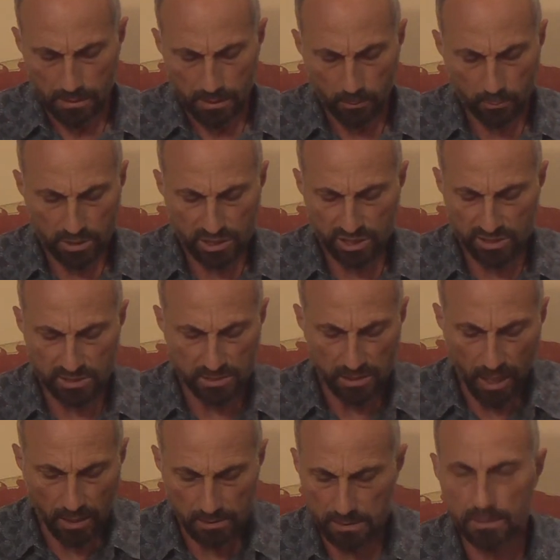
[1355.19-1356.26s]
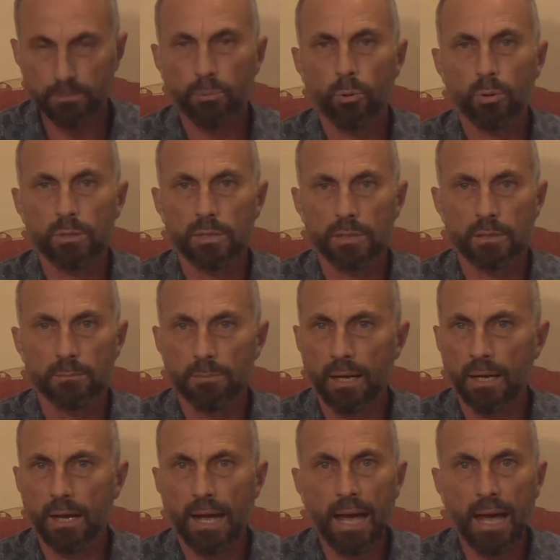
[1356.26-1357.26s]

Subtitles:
and which is not supported by